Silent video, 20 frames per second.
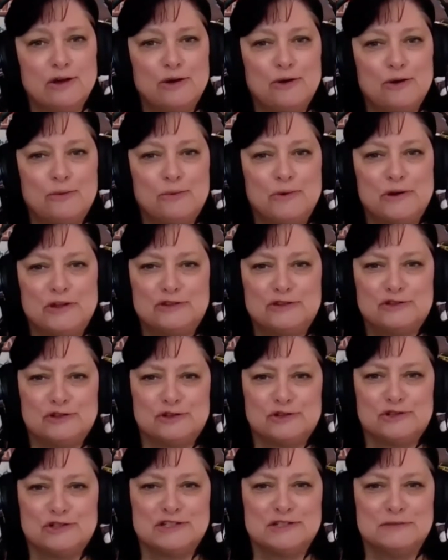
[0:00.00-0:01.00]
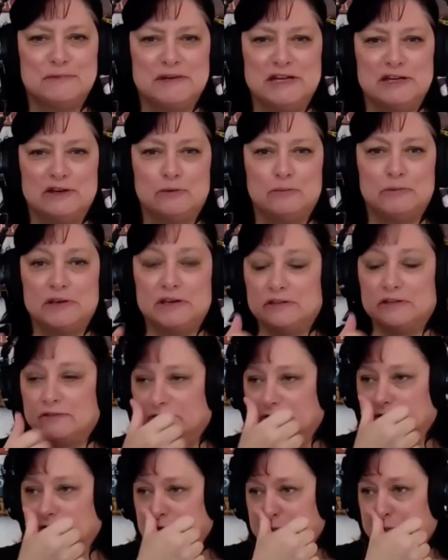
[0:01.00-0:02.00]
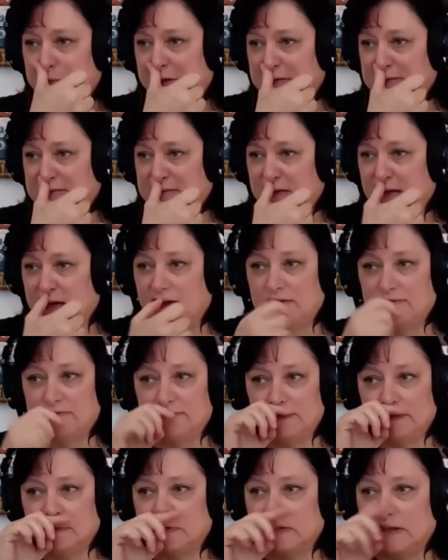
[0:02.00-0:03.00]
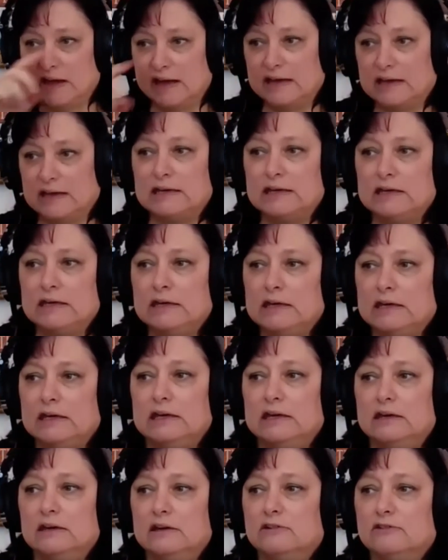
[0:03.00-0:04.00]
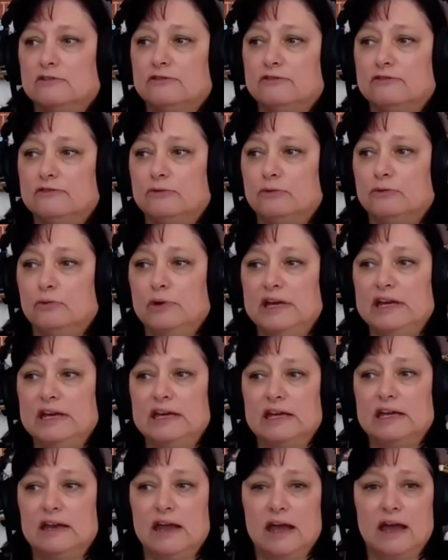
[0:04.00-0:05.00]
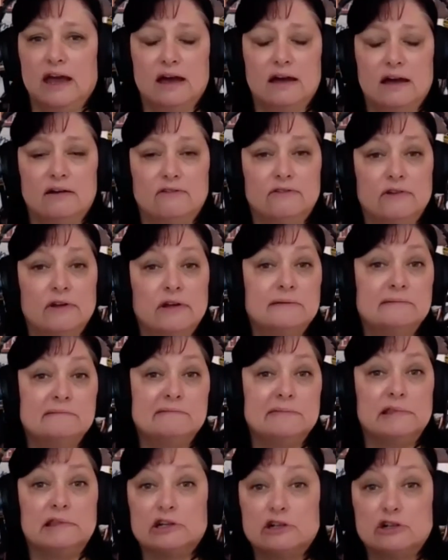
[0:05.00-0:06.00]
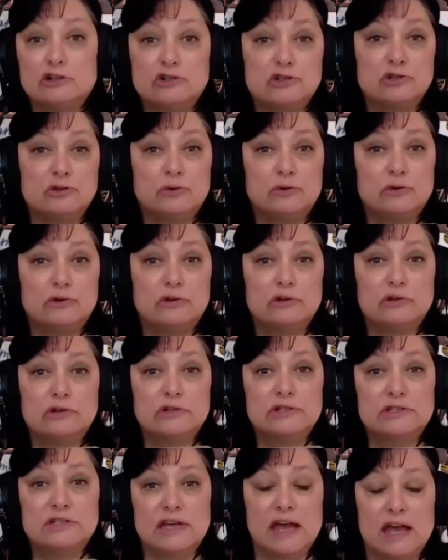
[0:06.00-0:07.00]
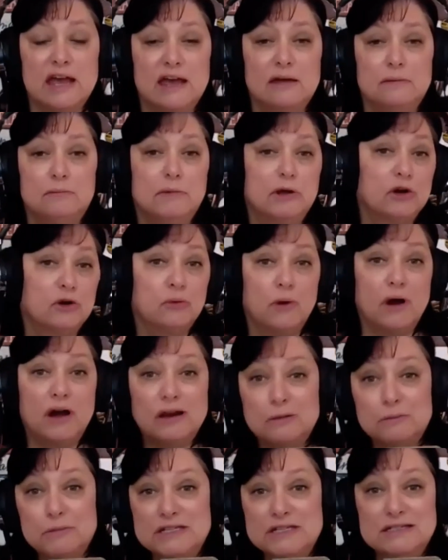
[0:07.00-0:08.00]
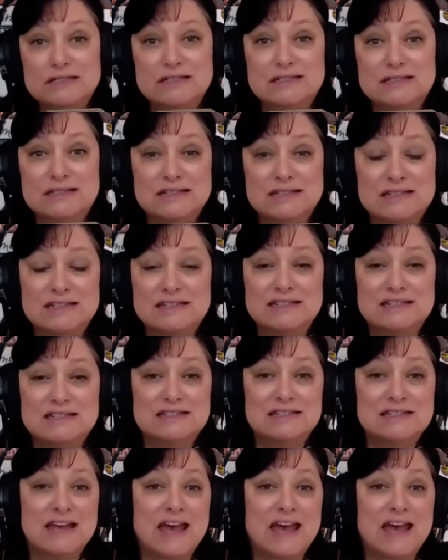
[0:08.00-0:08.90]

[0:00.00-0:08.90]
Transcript: with churches being open in the first place. I feel like if we can have liquor stores and marijuana businesses